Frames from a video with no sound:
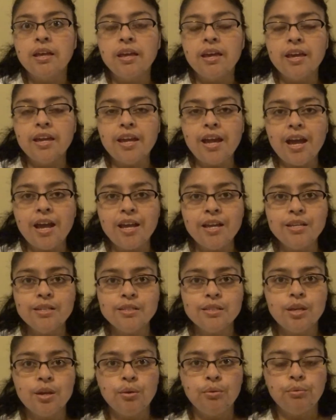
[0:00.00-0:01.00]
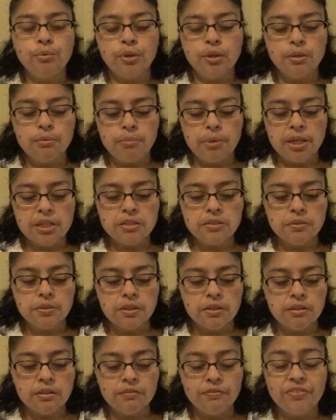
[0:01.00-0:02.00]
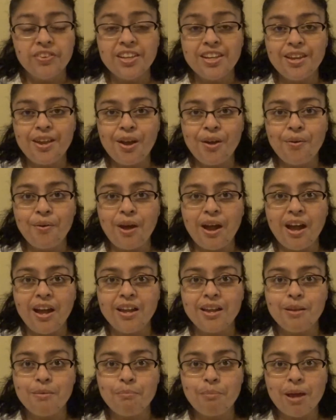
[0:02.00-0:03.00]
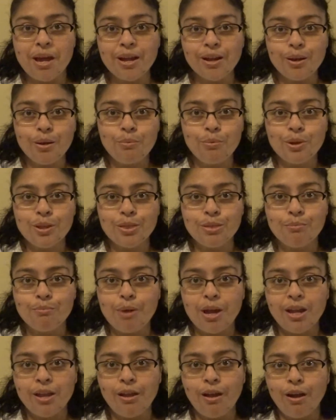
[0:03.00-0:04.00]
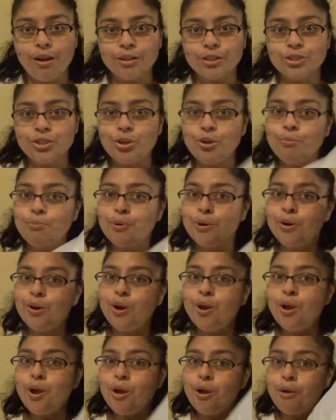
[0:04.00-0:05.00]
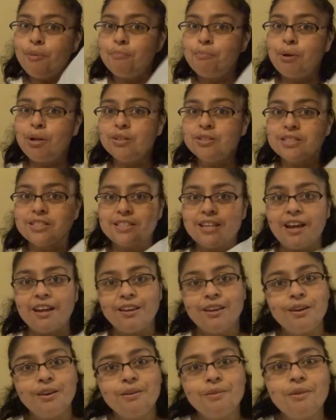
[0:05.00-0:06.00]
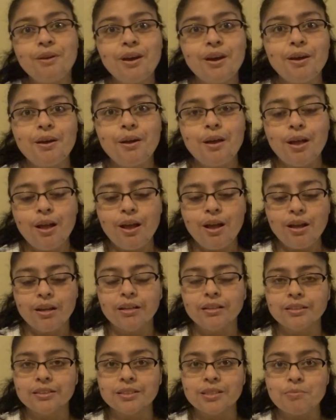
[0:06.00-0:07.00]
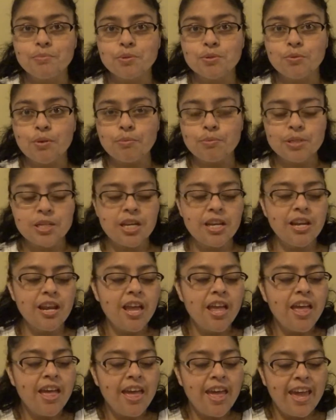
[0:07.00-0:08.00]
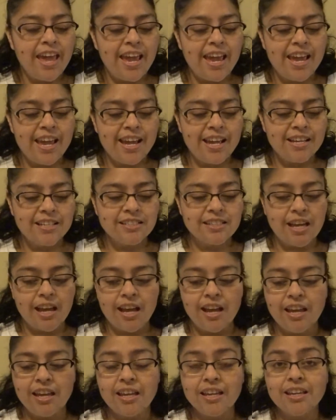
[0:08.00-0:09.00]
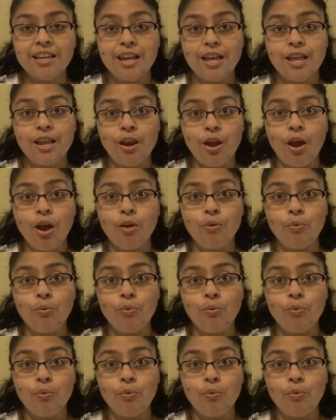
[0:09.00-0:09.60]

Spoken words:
Hey guys, welcome back to another video. I am back with my October Bolzano subscription and I cannot